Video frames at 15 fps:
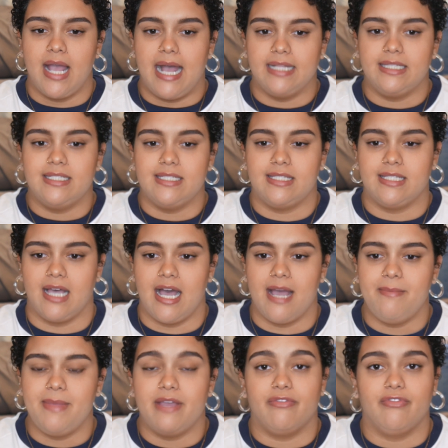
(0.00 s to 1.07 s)
at the
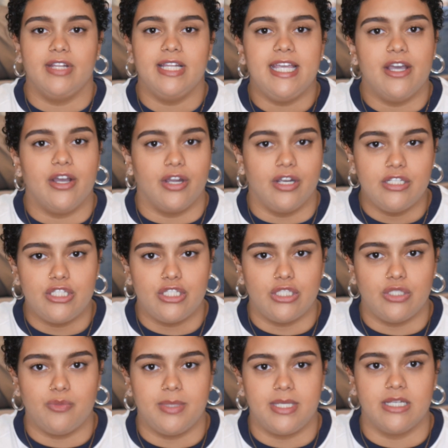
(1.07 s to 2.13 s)
time, it really hurts
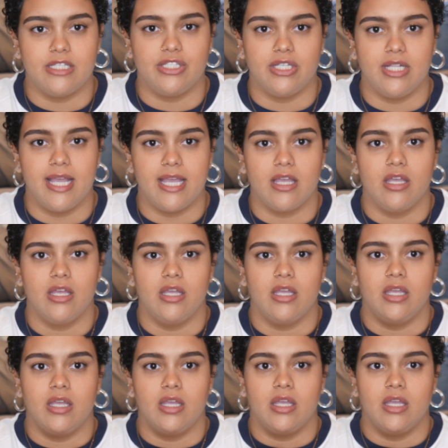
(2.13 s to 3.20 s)
you because you're like,
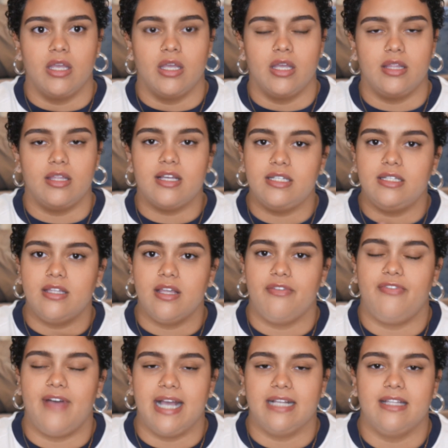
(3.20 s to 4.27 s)
the
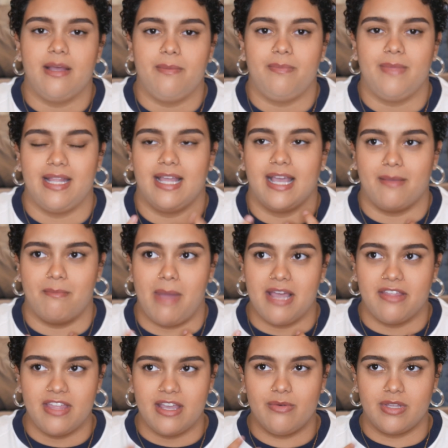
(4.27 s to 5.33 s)
fact that, like, my
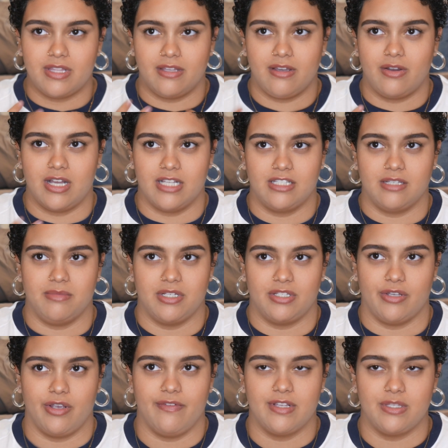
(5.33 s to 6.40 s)
thing with customer
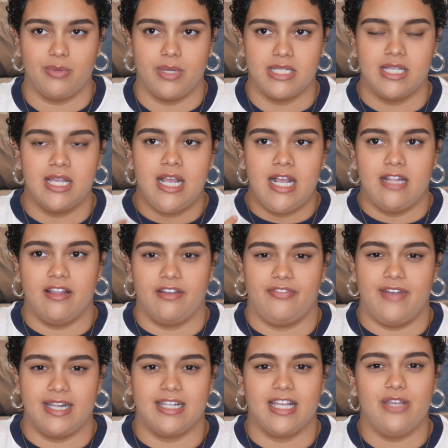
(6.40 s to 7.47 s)
service was the
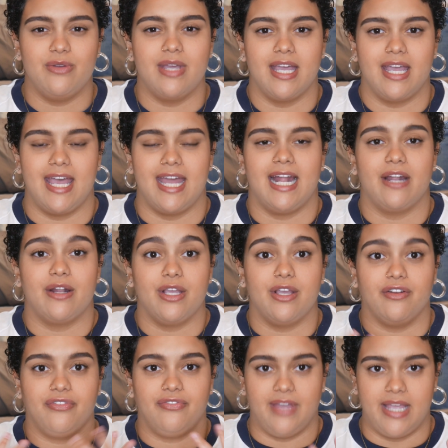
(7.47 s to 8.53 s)
fact that you could get out of
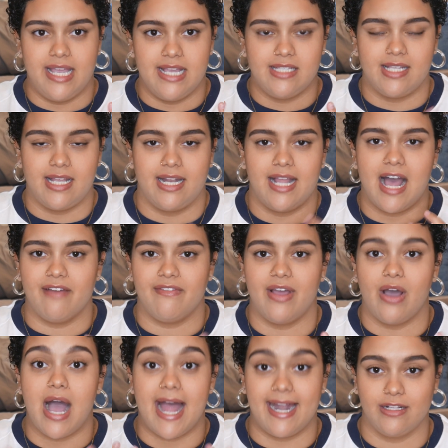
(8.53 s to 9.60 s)
your face and have an
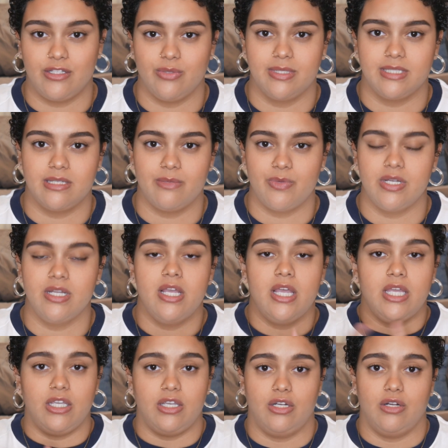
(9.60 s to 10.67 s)
attitude with someone
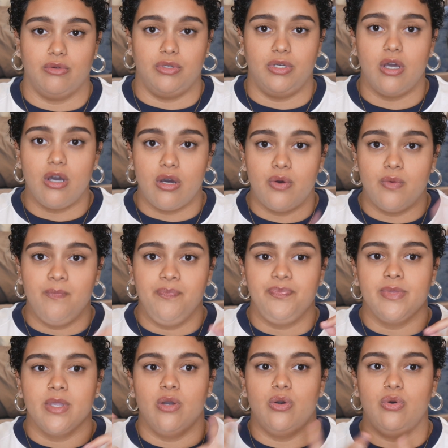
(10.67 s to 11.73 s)
you don't know,
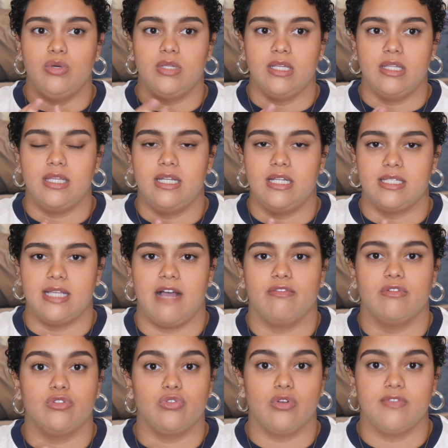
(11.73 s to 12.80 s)
who clearly doesn't have
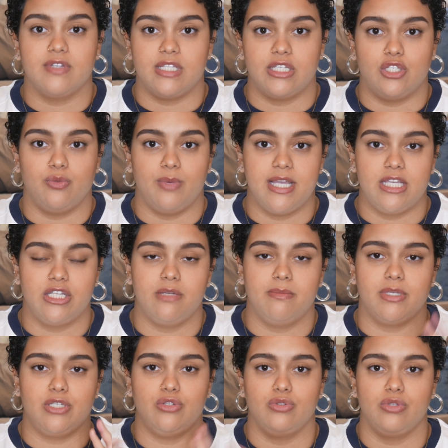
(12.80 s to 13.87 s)
control of a situation,
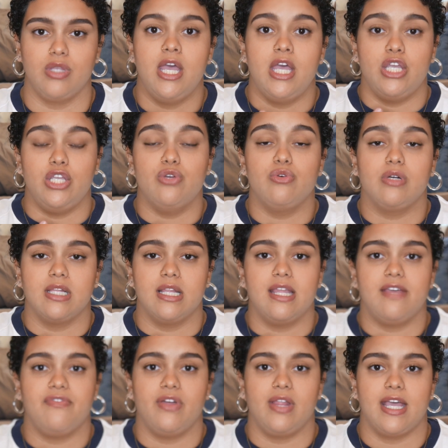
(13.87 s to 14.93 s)
but you
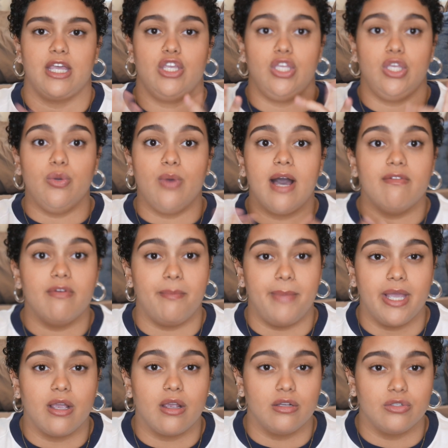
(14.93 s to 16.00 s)
clearly feel like you have a
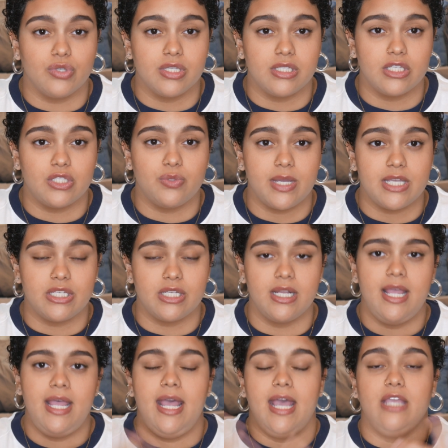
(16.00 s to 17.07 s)
bigger control of the situation, and
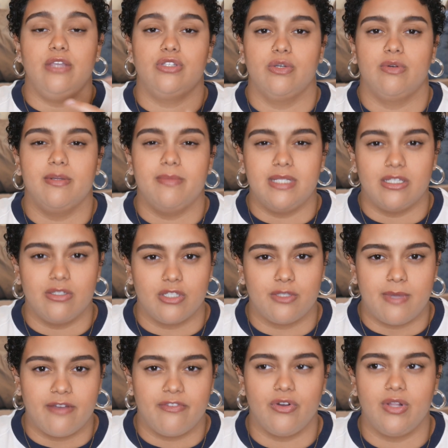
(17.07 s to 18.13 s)
you still want to be
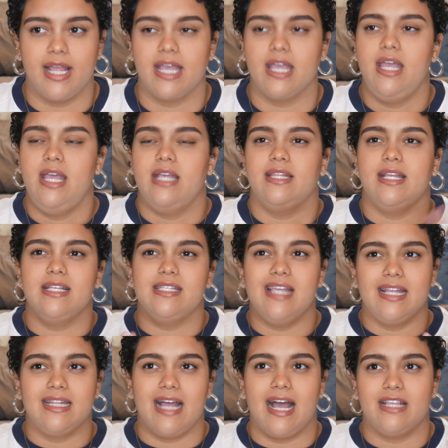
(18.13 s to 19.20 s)
disrespectful. Like, things
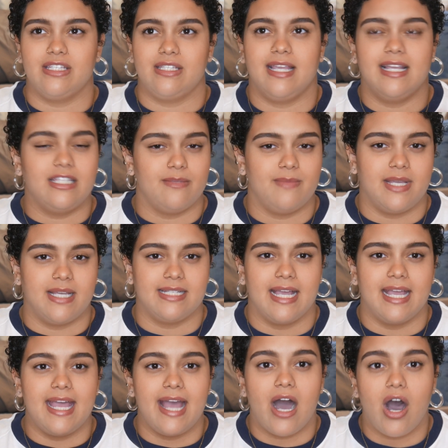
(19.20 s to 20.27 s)
like that just get to me because I
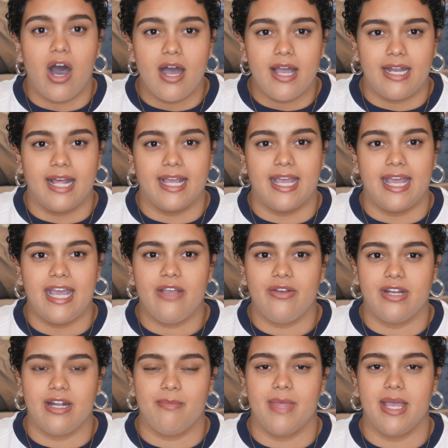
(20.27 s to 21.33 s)
get hot and I get angry,
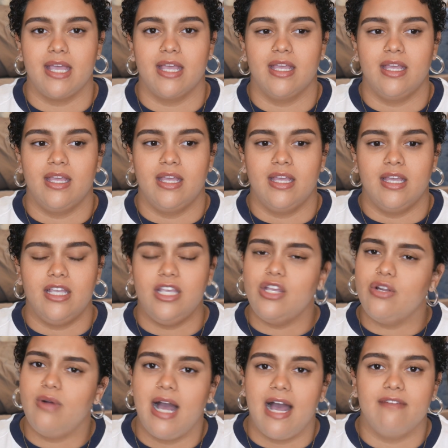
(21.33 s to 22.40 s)
and I'm like, you
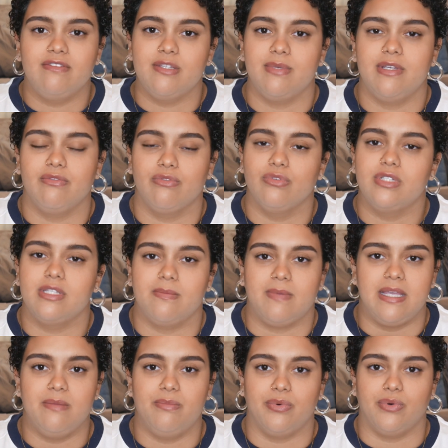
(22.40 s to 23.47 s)
don't have to be rude to
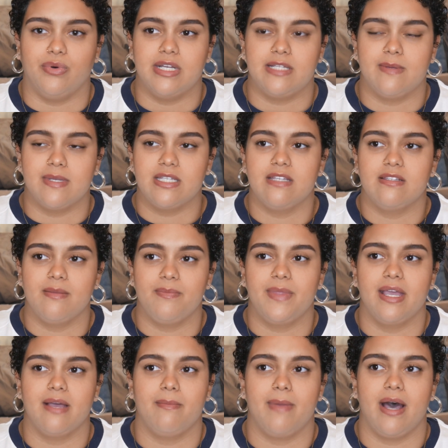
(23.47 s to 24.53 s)
people, especially
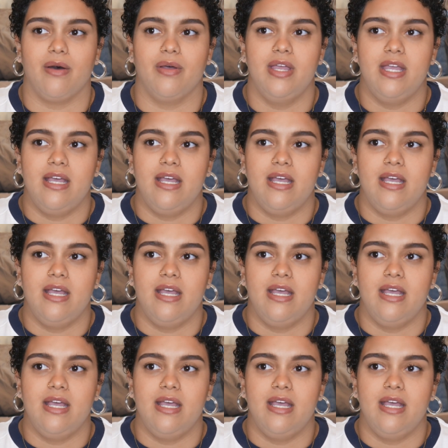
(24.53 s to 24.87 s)
something about